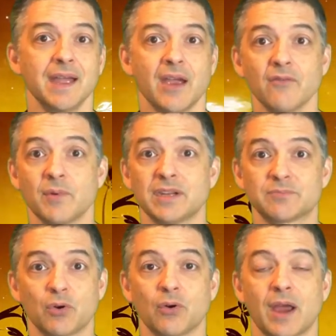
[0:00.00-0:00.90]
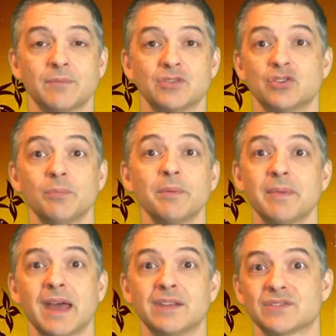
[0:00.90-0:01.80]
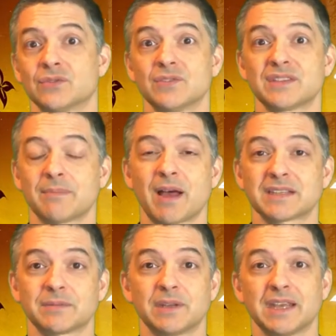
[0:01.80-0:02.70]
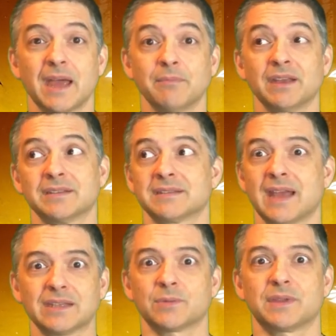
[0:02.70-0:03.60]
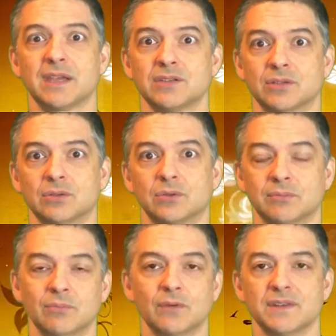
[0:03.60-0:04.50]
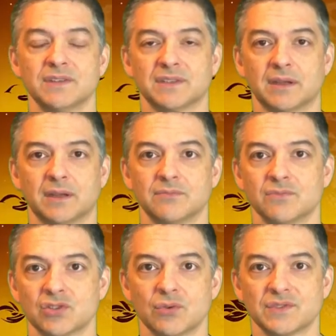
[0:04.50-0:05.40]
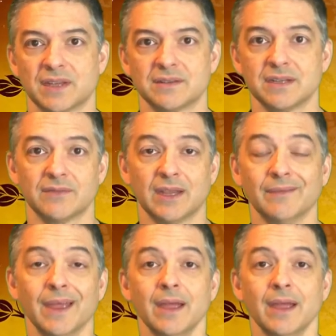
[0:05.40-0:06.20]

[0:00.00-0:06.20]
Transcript: everybody's programmed to jump in bed as soon as they possibly can because that's what they do in movies and on shows on TV.